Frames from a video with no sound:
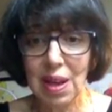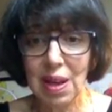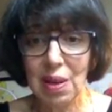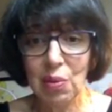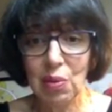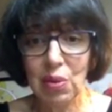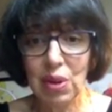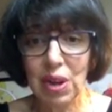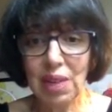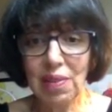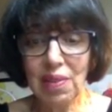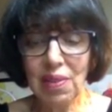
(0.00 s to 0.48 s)

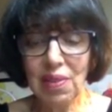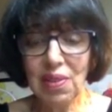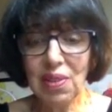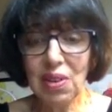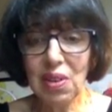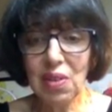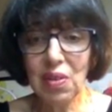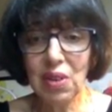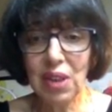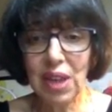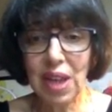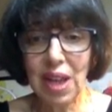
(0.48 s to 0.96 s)
when I
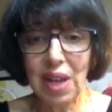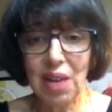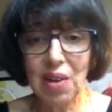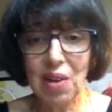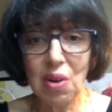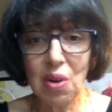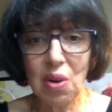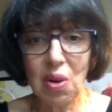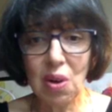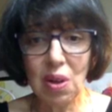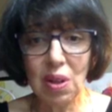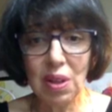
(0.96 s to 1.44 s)
discovered
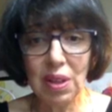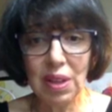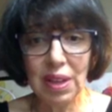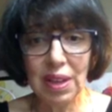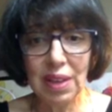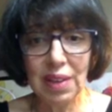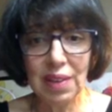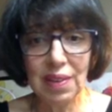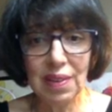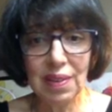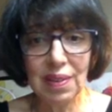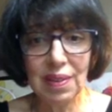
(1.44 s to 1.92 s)
alcohol
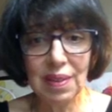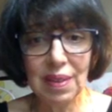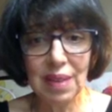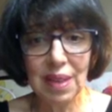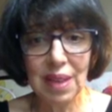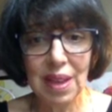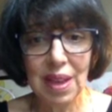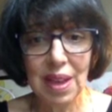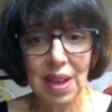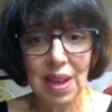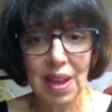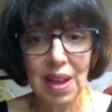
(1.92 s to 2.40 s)
inks,
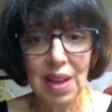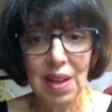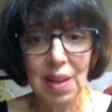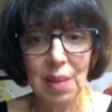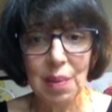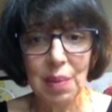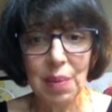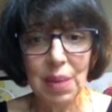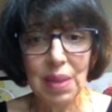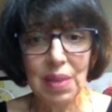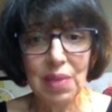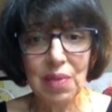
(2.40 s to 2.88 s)

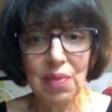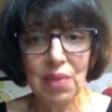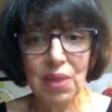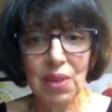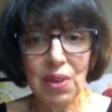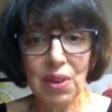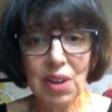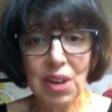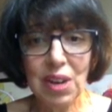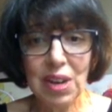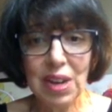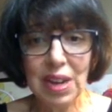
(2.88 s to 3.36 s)
by the
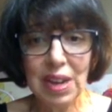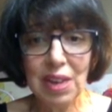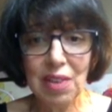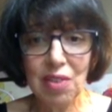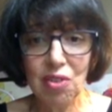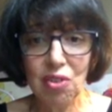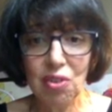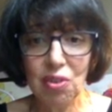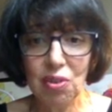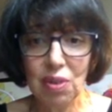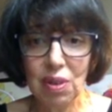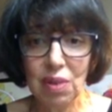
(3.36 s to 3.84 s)
very
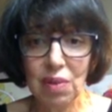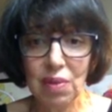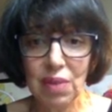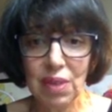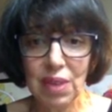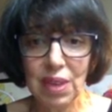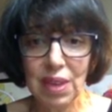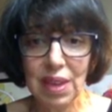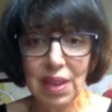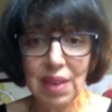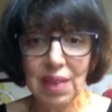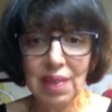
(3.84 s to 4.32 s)
nature of
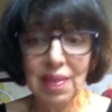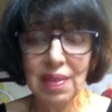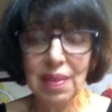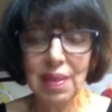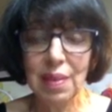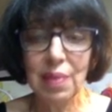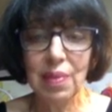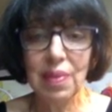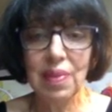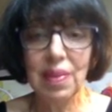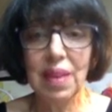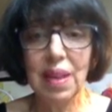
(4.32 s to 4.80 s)
the inks
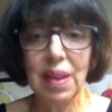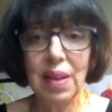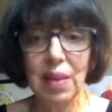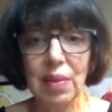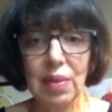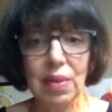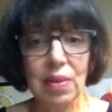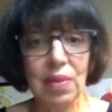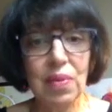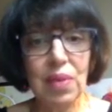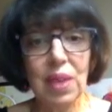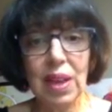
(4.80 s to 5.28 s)

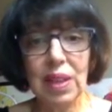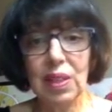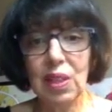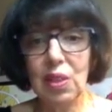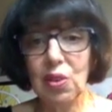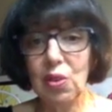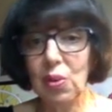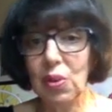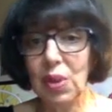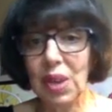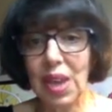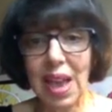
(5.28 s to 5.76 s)
themselves, the fact
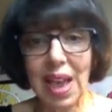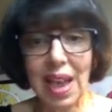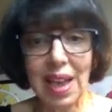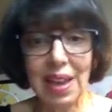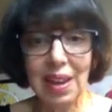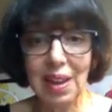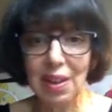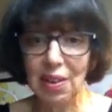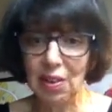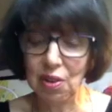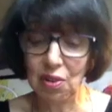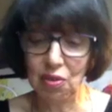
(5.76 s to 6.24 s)
that you
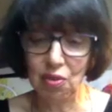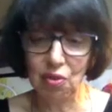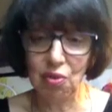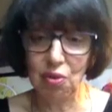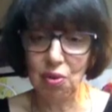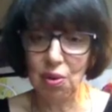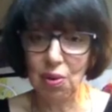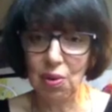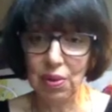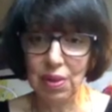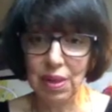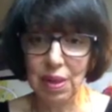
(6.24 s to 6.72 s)
cannot
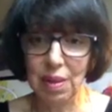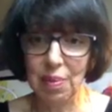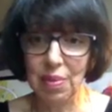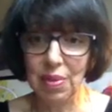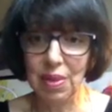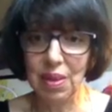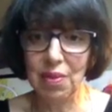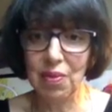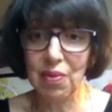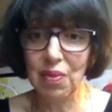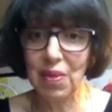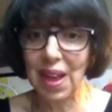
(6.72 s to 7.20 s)
control them,
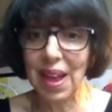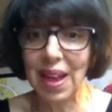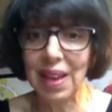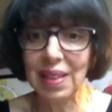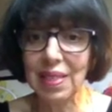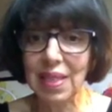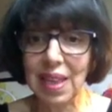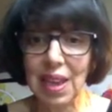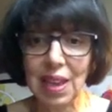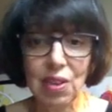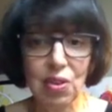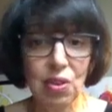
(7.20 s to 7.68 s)
the
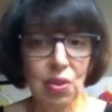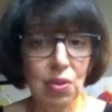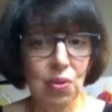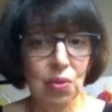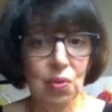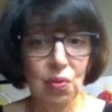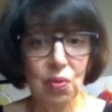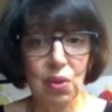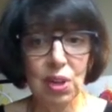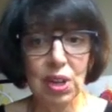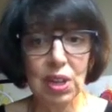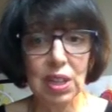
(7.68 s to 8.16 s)
fact that
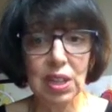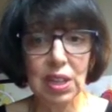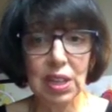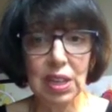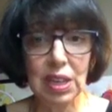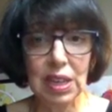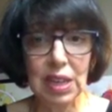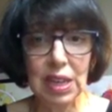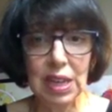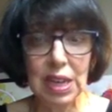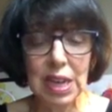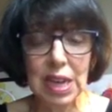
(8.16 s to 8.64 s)
you
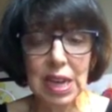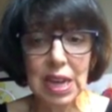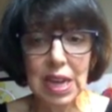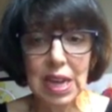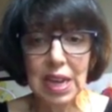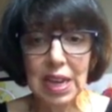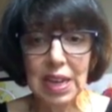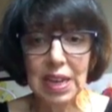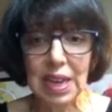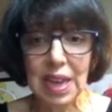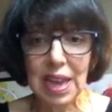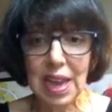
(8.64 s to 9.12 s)
really
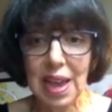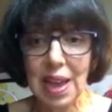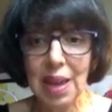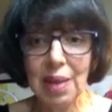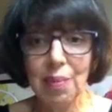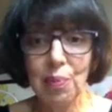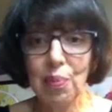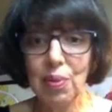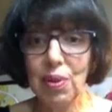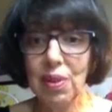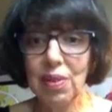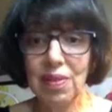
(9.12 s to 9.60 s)

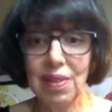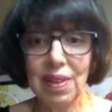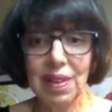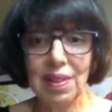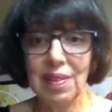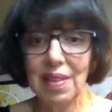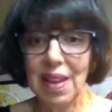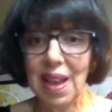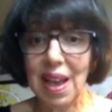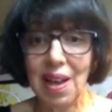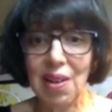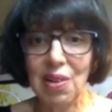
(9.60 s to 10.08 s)
can't
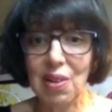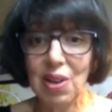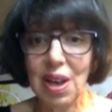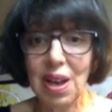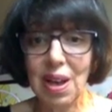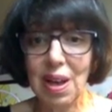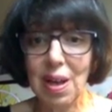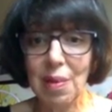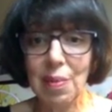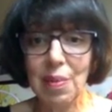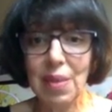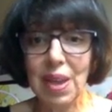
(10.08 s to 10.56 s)
predict
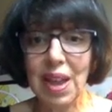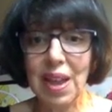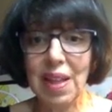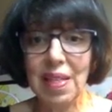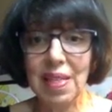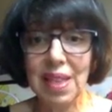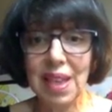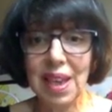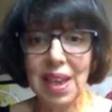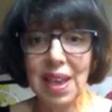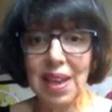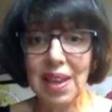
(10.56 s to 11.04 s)
outcome,
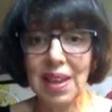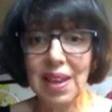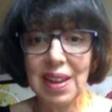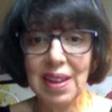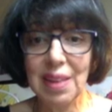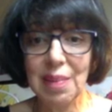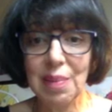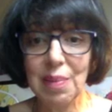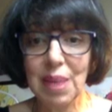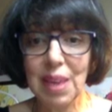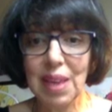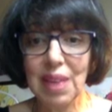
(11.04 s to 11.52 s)
and that
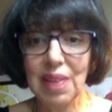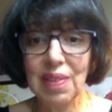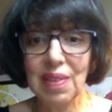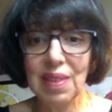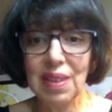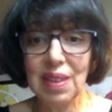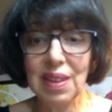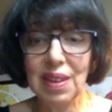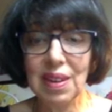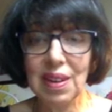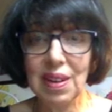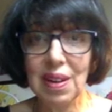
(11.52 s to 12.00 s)
it makes
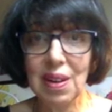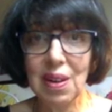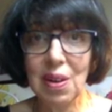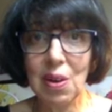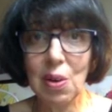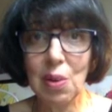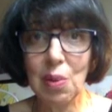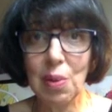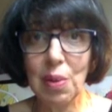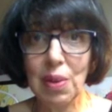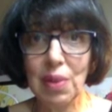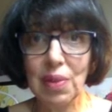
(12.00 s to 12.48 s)
it
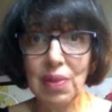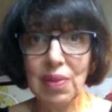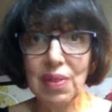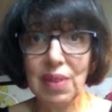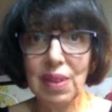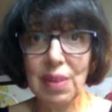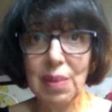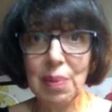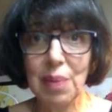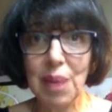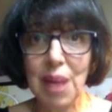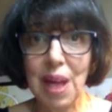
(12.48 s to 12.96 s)
almost
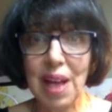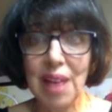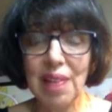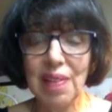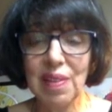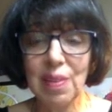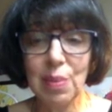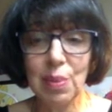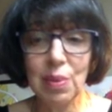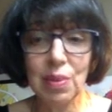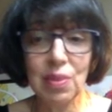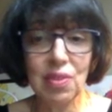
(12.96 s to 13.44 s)

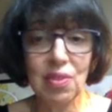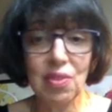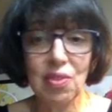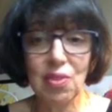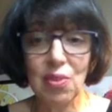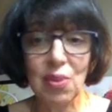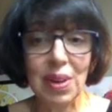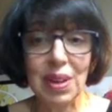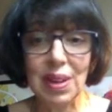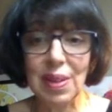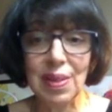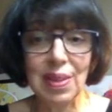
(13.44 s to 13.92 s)
impossible to
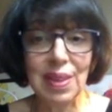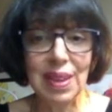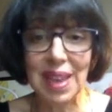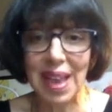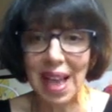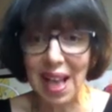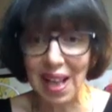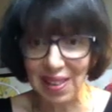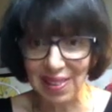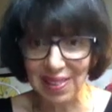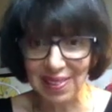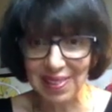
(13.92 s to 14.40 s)
do anything
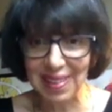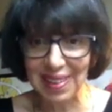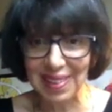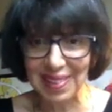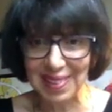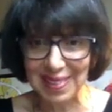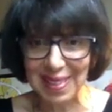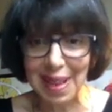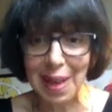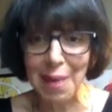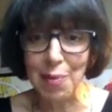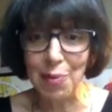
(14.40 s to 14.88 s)
else
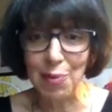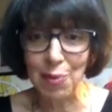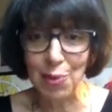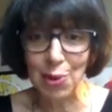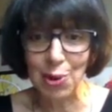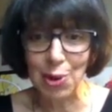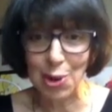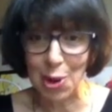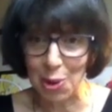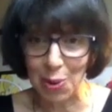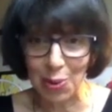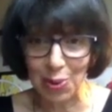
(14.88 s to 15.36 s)
except for
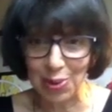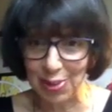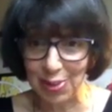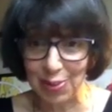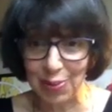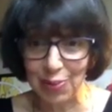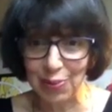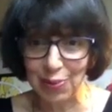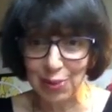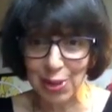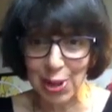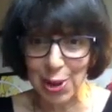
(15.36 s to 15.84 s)
go with the
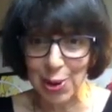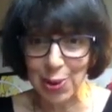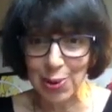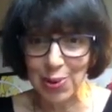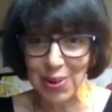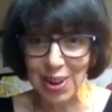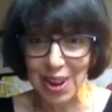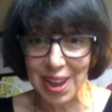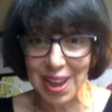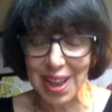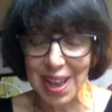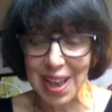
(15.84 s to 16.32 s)
flow.
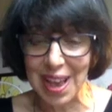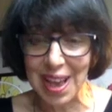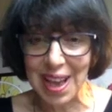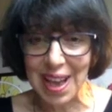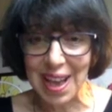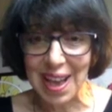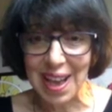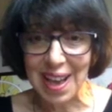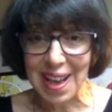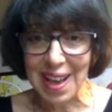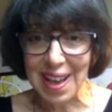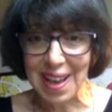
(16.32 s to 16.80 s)

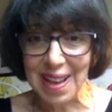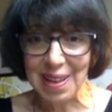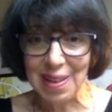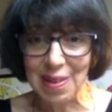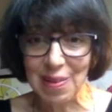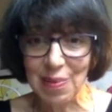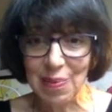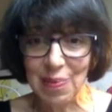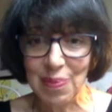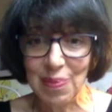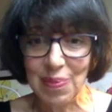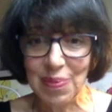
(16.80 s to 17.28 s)

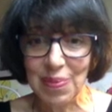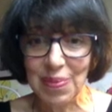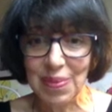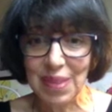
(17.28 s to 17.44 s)
And